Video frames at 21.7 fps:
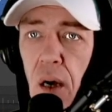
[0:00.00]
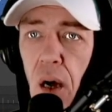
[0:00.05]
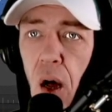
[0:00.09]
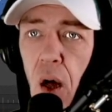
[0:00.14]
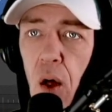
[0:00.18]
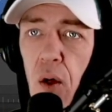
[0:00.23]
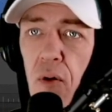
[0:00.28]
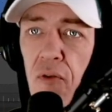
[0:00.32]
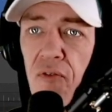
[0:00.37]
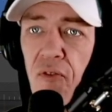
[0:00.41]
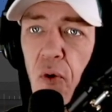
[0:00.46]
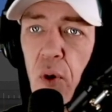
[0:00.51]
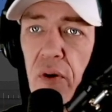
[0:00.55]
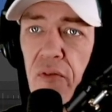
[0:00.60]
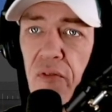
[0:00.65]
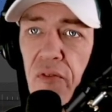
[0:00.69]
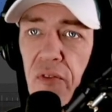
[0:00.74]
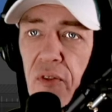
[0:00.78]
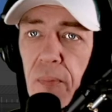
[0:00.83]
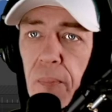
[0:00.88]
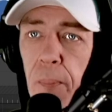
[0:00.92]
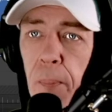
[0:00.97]
all 4
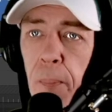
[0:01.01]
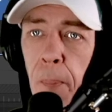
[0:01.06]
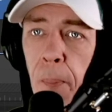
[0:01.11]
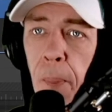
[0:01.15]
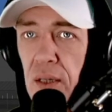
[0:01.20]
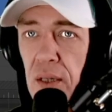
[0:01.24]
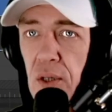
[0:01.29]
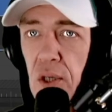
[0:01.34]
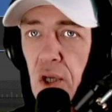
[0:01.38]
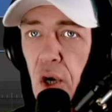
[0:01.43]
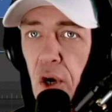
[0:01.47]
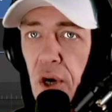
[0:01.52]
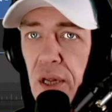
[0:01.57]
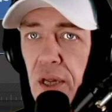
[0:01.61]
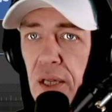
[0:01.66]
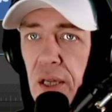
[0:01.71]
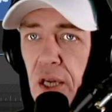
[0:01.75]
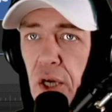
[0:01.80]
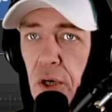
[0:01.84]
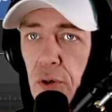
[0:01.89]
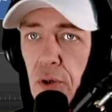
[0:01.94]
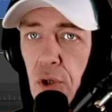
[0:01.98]
of them and starting
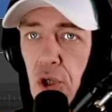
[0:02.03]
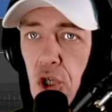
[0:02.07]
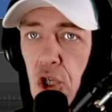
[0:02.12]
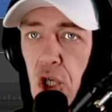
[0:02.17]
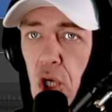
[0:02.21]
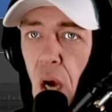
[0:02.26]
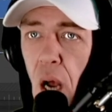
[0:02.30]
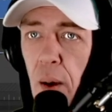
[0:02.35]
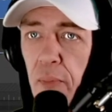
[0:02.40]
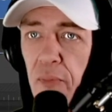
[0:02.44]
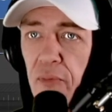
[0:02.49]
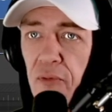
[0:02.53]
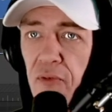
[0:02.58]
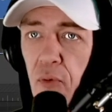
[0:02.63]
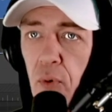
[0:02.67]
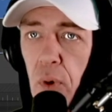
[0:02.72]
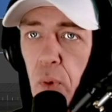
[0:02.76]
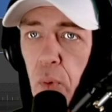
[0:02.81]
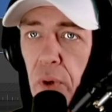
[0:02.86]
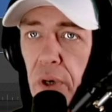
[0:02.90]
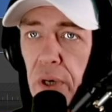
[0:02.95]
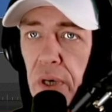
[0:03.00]
here, chop
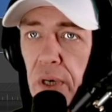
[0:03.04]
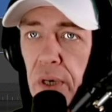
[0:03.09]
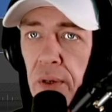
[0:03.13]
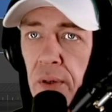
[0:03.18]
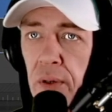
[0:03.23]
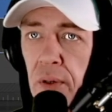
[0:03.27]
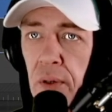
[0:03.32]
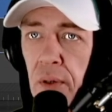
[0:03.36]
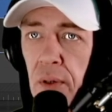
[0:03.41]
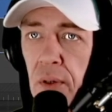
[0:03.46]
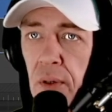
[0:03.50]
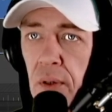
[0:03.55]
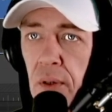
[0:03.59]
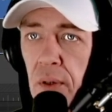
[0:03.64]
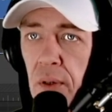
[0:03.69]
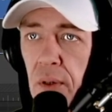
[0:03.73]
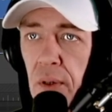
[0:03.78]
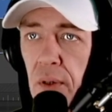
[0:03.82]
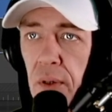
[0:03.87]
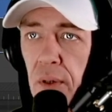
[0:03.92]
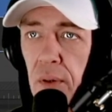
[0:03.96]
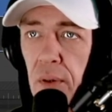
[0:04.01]
forward
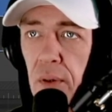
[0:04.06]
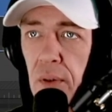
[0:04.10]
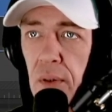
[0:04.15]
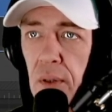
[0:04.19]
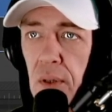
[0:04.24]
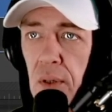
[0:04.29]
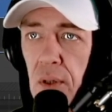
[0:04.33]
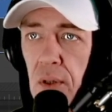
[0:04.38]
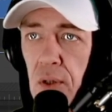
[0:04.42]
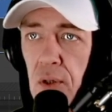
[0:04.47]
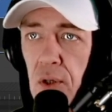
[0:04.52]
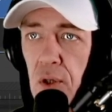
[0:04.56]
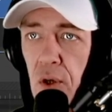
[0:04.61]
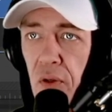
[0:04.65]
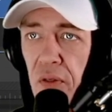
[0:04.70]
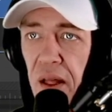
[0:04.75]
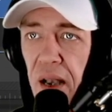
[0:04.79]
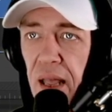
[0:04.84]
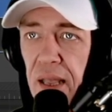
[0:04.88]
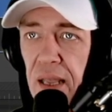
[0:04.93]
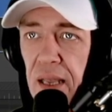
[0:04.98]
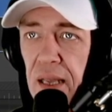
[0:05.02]
so
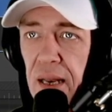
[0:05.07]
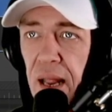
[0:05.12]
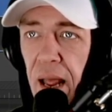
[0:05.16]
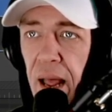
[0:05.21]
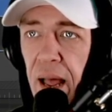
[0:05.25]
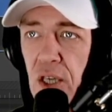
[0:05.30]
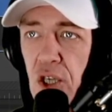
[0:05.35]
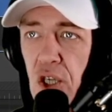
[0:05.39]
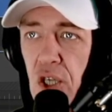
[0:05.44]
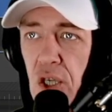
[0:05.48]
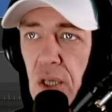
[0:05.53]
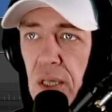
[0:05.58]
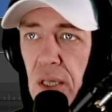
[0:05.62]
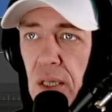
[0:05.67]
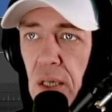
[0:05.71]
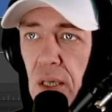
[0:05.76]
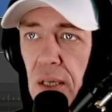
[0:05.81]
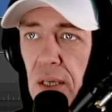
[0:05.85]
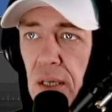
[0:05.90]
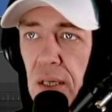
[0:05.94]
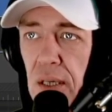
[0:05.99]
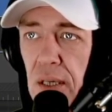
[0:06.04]
that I can actually
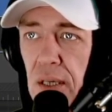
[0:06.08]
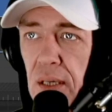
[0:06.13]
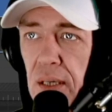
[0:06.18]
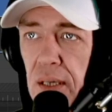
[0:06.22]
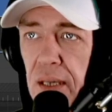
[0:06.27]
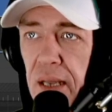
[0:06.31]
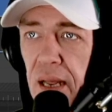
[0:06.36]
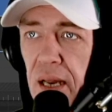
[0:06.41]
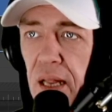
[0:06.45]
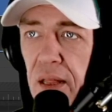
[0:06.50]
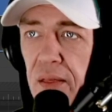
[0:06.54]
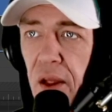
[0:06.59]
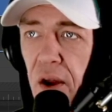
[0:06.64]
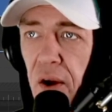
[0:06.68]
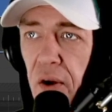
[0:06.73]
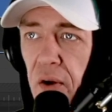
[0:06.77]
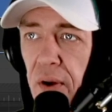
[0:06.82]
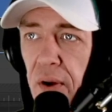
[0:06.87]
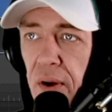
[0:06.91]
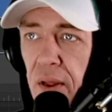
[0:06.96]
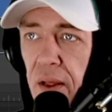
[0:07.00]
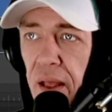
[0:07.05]
get in
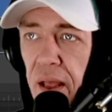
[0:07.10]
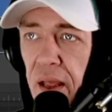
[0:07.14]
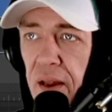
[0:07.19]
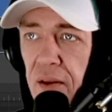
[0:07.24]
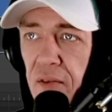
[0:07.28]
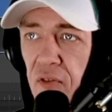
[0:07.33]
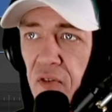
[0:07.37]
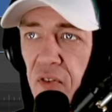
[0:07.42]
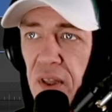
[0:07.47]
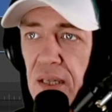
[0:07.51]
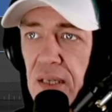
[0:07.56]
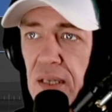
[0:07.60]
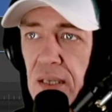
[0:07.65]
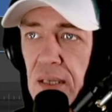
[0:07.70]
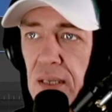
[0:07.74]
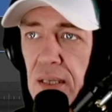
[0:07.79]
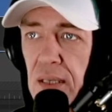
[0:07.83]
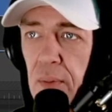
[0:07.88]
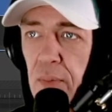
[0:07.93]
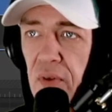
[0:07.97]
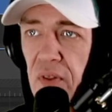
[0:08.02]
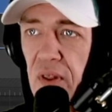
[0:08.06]
there and fix
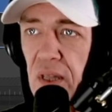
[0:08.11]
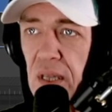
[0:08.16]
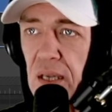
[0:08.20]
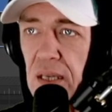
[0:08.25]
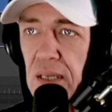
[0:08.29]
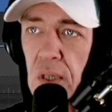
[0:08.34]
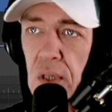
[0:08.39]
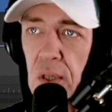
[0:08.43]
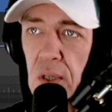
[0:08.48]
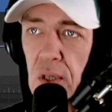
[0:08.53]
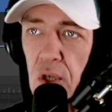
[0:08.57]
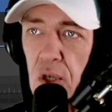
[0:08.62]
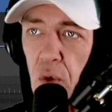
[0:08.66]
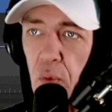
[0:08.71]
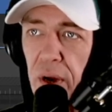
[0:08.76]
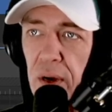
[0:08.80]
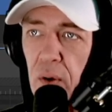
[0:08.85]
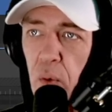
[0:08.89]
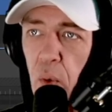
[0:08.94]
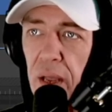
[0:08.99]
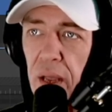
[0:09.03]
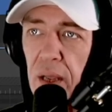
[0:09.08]
some of these. So
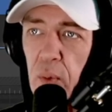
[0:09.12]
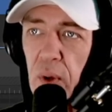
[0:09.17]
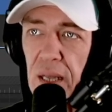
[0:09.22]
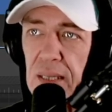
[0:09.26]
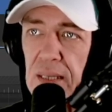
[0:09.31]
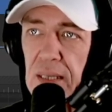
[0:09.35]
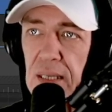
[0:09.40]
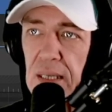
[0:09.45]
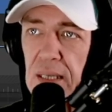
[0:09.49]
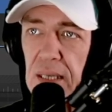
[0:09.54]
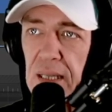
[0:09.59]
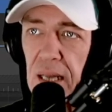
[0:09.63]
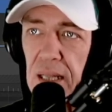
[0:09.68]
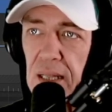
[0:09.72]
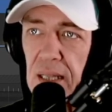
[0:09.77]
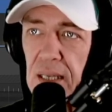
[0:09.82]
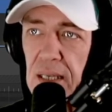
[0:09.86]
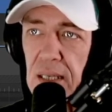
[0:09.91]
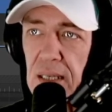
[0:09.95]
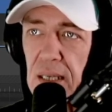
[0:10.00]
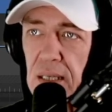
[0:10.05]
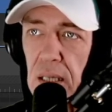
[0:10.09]
right away, we can see that
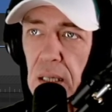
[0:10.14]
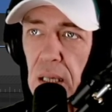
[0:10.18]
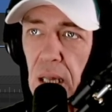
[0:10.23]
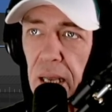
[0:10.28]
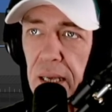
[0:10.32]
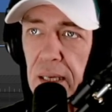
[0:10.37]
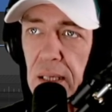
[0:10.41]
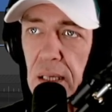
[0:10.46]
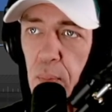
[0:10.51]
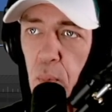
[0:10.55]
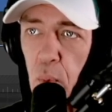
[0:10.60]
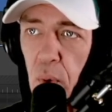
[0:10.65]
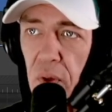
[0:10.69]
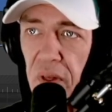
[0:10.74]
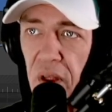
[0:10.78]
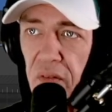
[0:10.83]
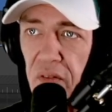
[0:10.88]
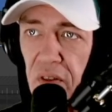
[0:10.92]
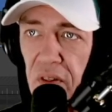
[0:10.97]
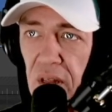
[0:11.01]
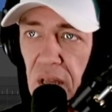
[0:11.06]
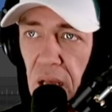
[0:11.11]
this isn't lined up with
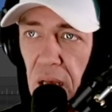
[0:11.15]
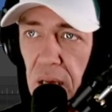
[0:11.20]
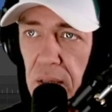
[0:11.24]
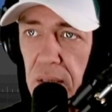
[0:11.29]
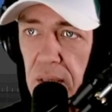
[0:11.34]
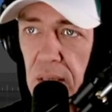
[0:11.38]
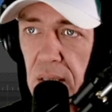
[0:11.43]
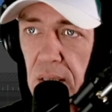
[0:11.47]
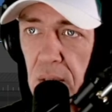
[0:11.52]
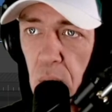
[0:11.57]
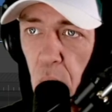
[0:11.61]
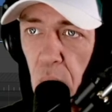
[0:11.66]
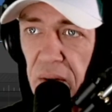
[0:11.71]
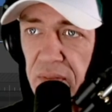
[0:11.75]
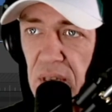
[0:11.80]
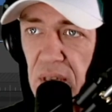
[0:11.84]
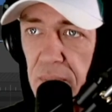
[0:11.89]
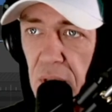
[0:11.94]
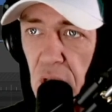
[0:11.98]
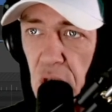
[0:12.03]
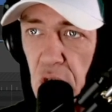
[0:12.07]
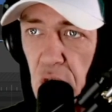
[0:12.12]
everything else. We have
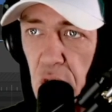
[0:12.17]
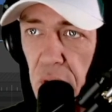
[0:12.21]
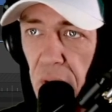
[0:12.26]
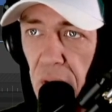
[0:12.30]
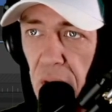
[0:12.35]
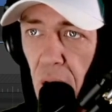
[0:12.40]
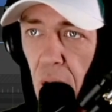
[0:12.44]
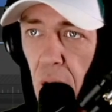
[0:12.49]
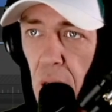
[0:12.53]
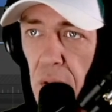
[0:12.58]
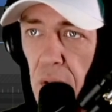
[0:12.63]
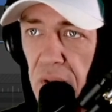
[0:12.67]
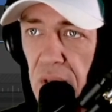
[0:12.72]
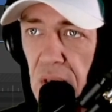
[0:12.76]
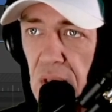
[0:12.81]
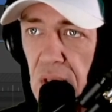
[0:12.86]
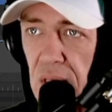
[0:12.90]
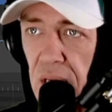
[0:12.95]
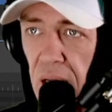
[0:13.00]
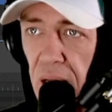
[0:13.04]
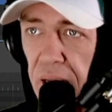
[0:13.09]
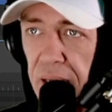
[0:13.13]
to make sure that all of
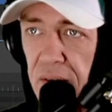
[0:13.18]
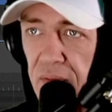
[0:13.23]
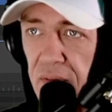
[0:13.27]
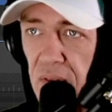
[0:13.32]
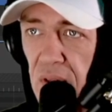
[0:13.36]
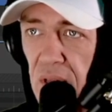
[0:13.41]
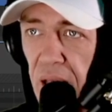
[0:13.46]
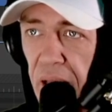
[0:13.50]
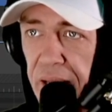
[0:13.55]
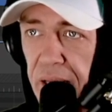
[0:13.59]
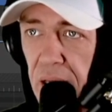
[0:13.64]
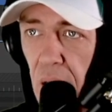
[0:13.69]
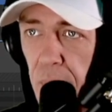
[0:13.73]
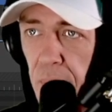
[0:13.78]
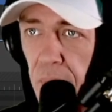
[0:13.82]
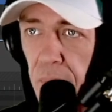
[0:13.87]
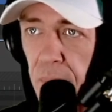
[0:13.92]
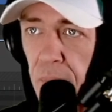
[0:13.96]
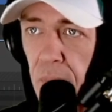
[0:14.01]
these kind of line up.